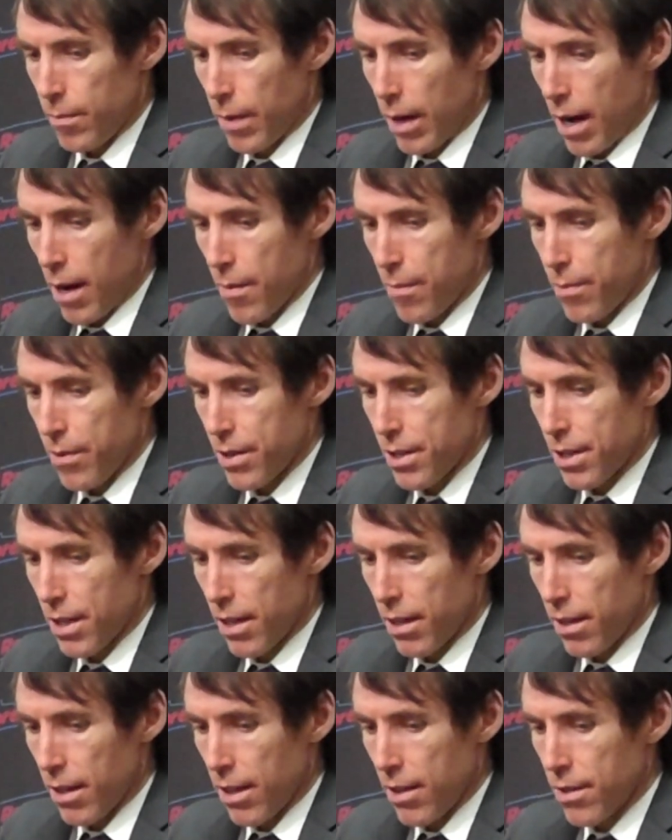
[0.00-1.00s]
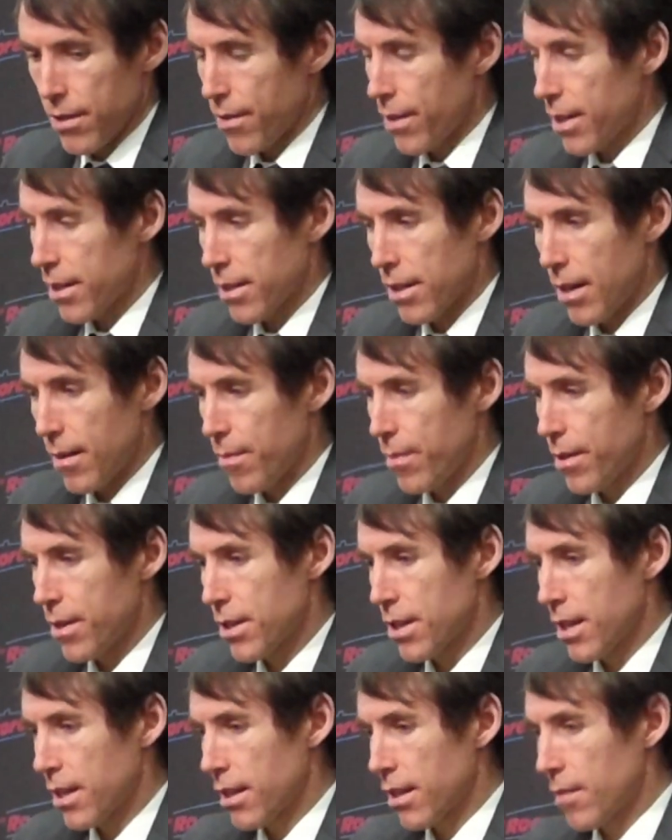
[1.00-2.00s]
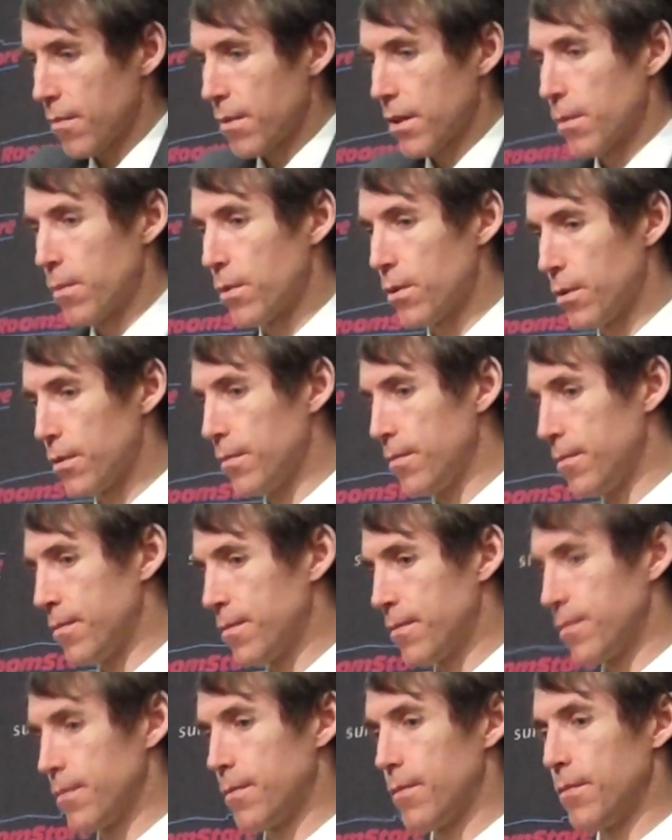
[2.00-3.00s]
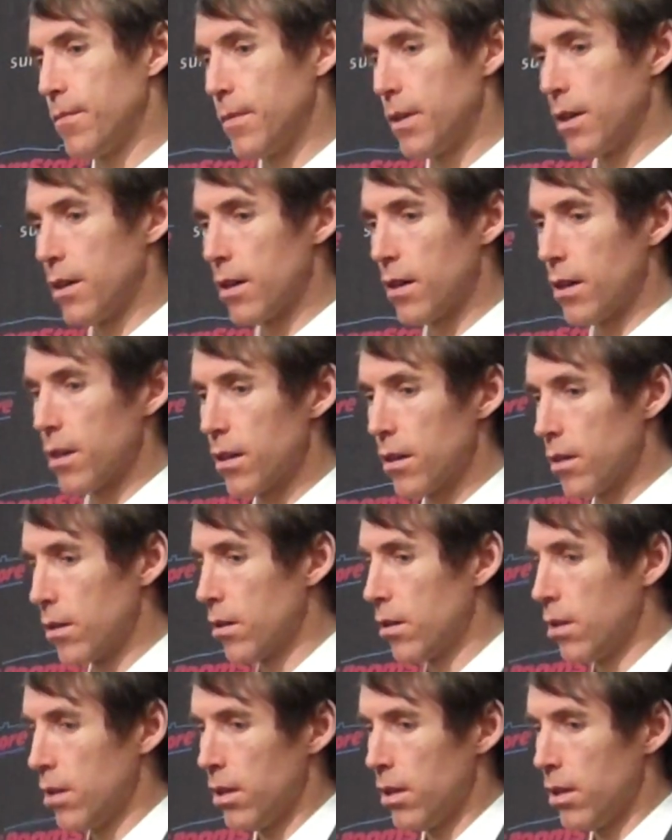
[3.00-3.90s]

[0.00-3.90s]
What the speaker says: but I appreciate the interest and I appreciate that people are,